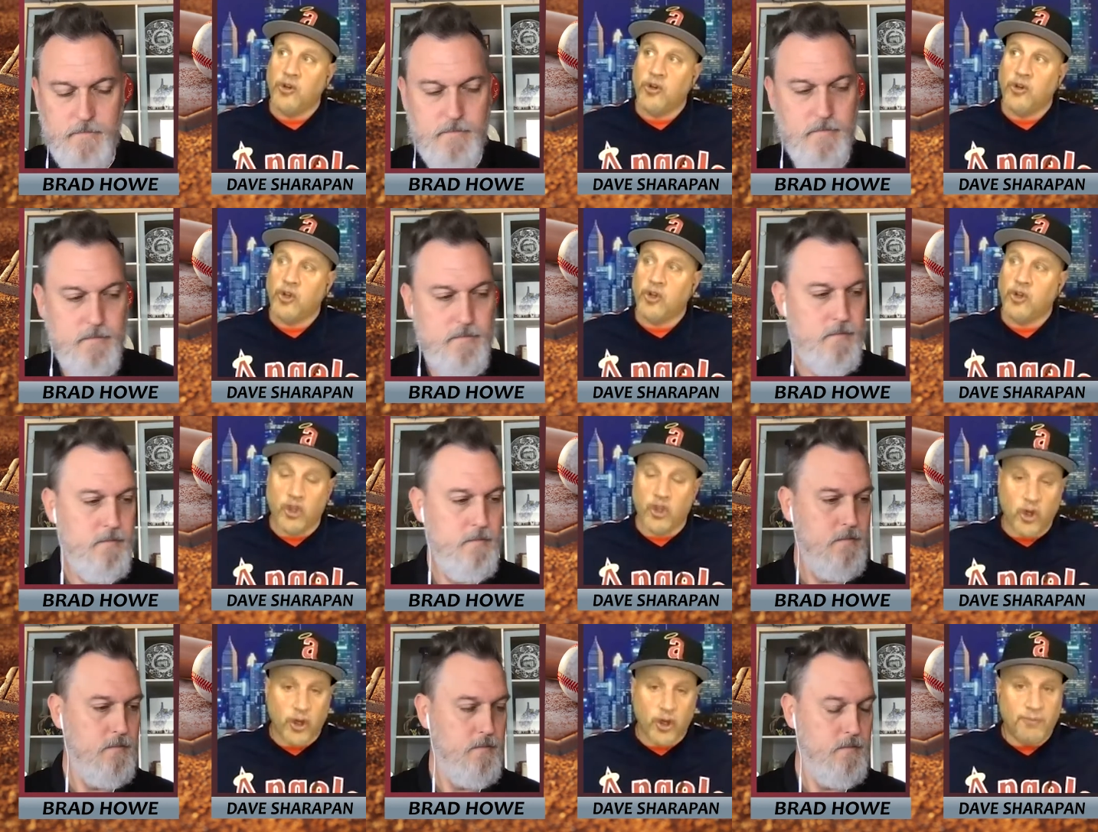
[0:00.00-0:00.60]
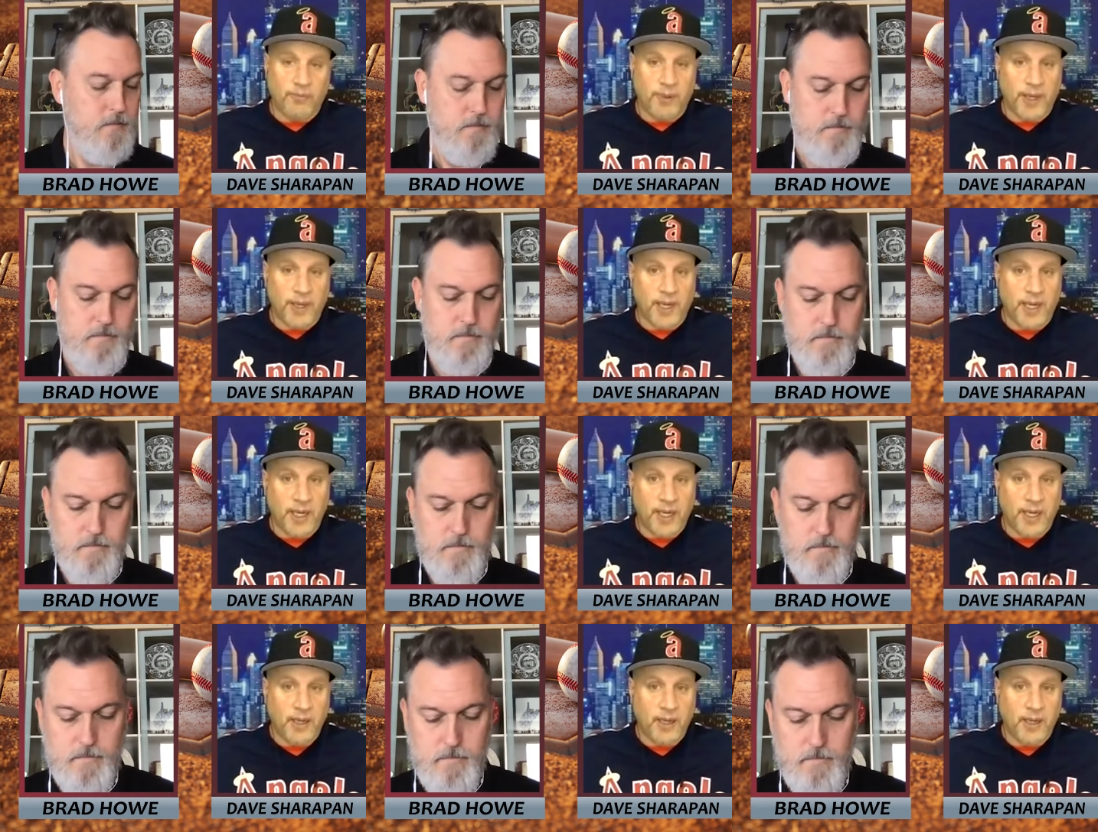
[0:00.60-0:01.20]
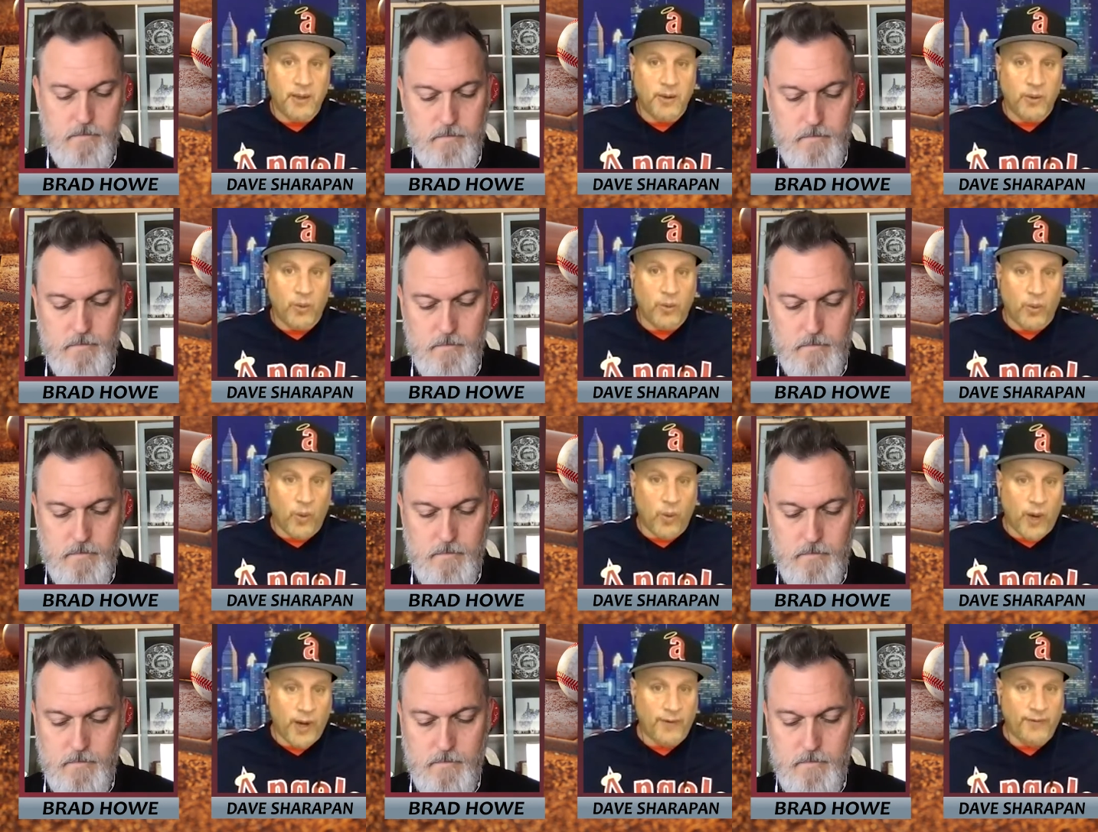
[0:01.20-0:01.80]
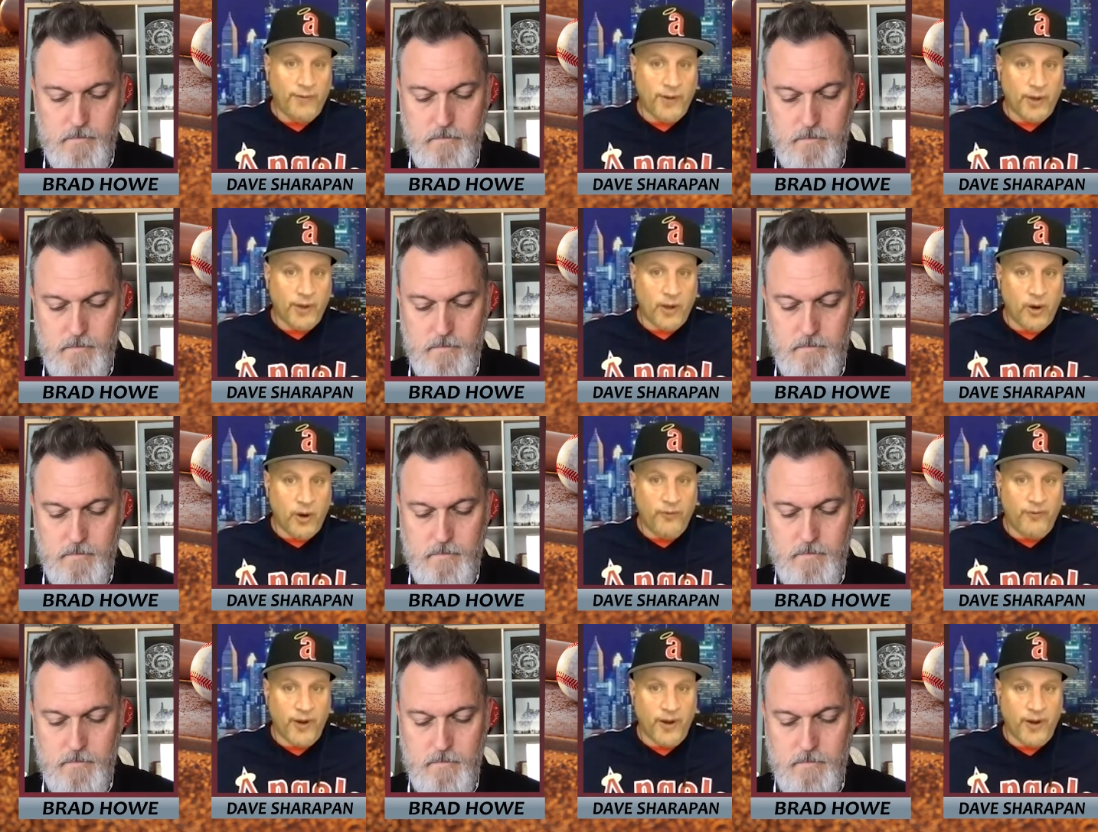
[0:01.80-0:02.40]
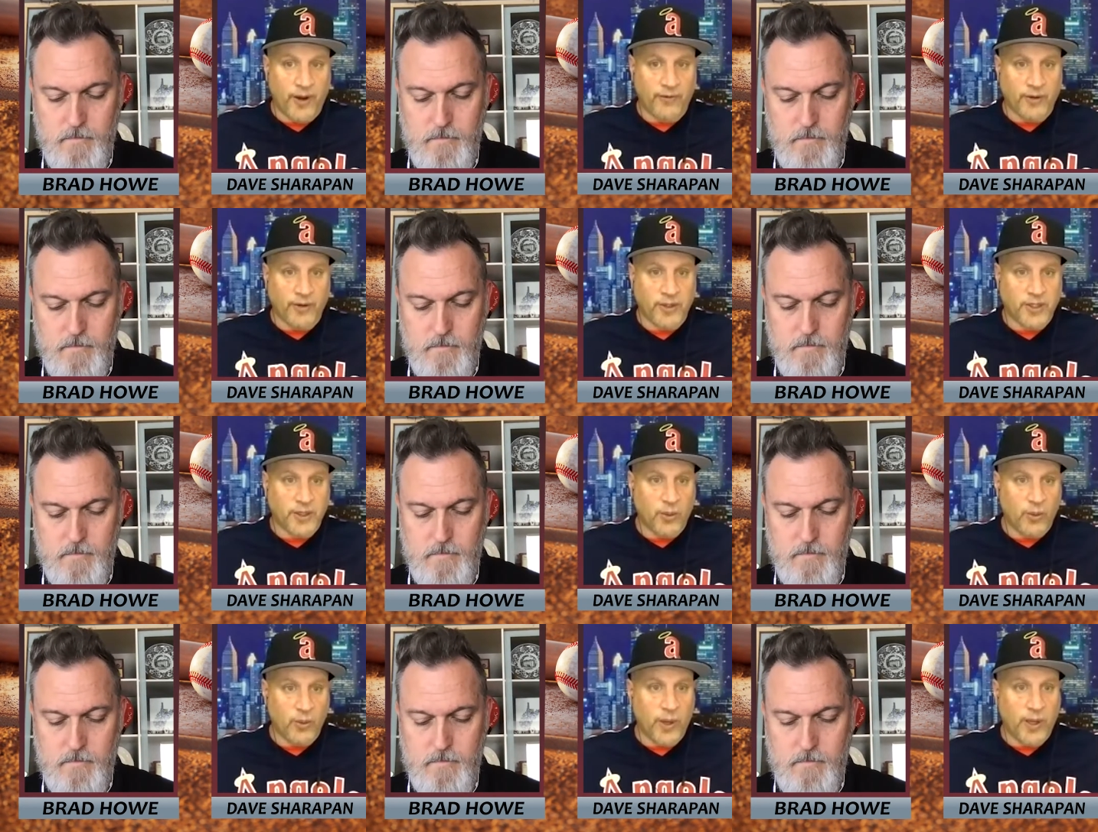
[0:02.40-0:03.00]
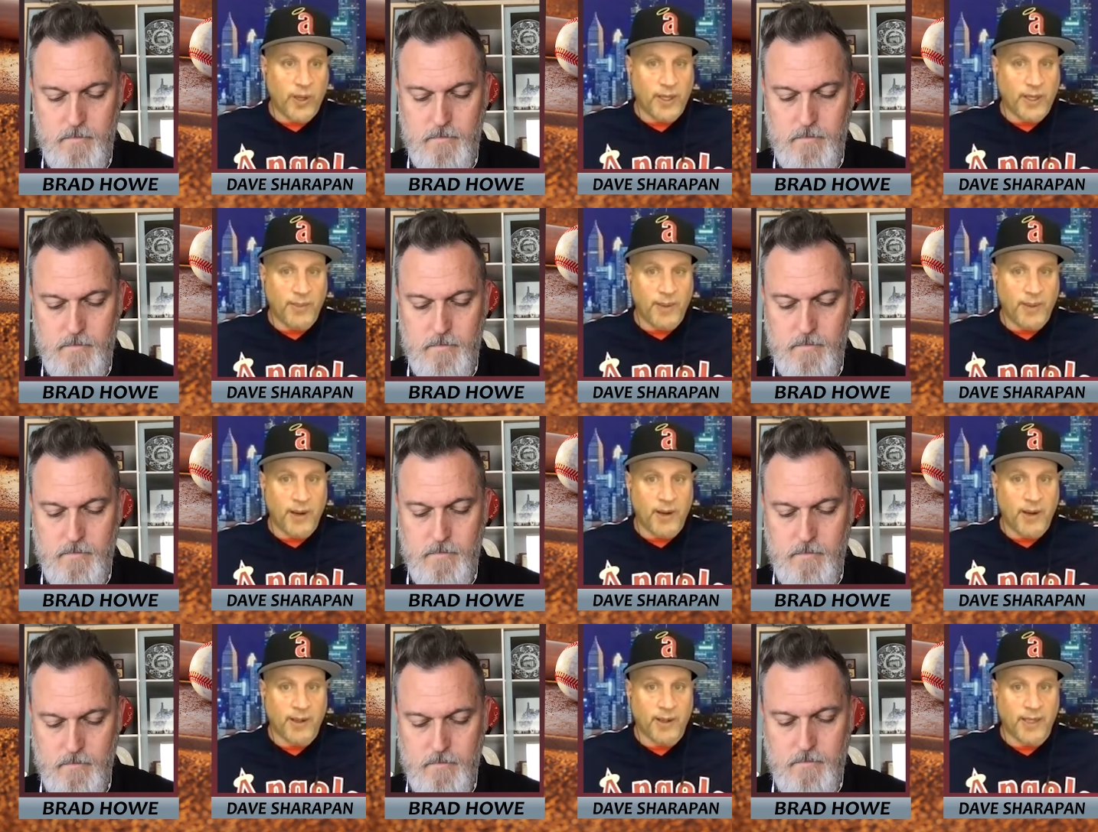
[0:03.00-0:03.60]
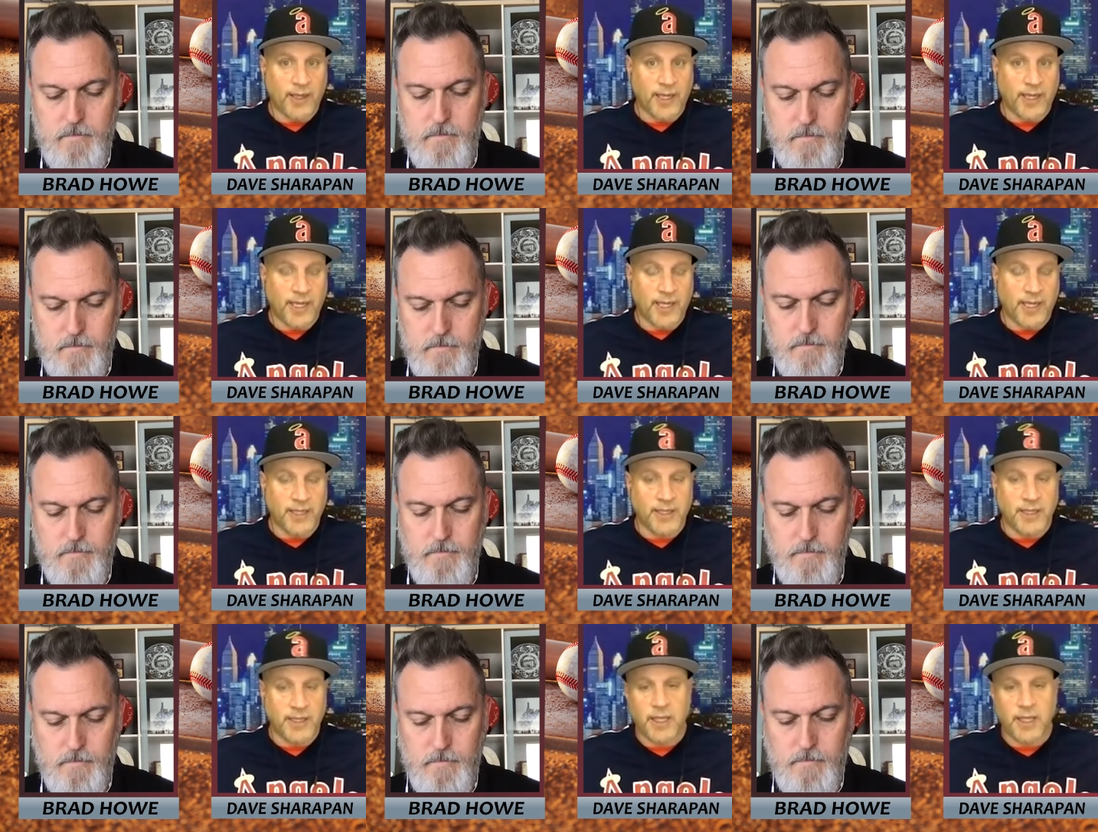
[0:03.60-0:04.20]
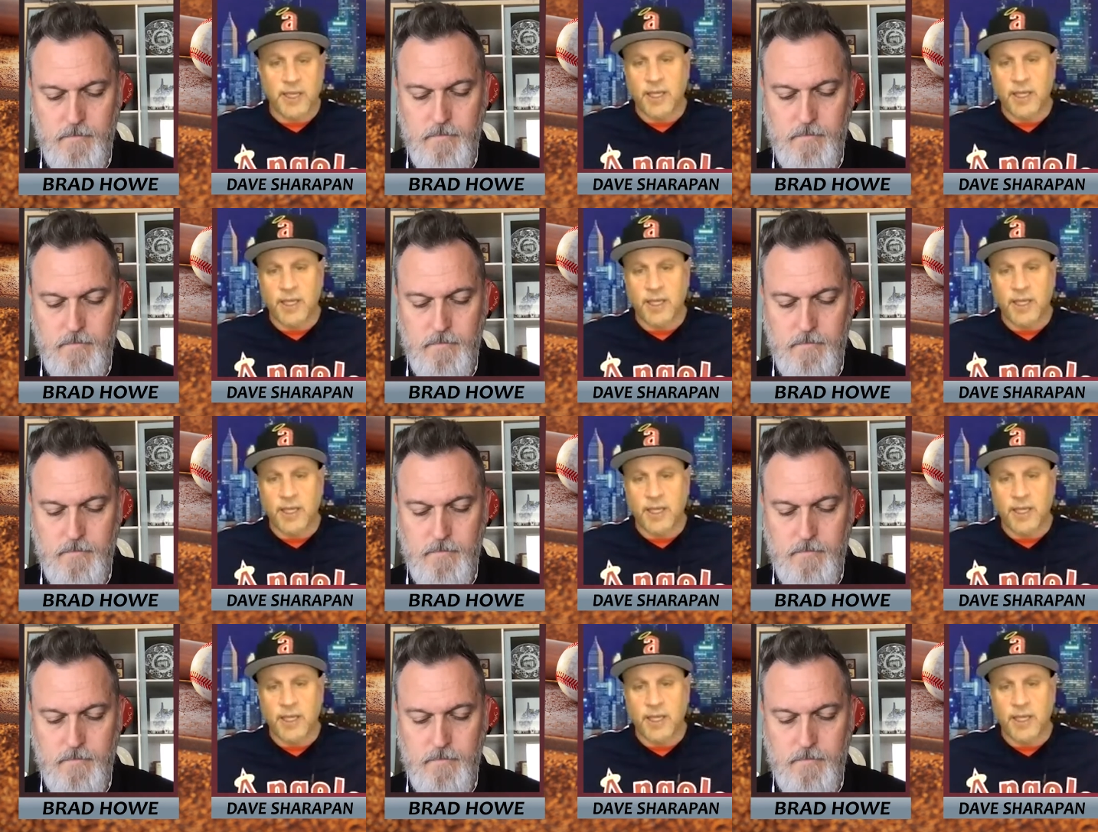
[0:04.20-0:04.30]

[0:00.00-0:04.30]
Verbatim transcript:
Speaker 1: should be one of the co-favorites to win the American League East.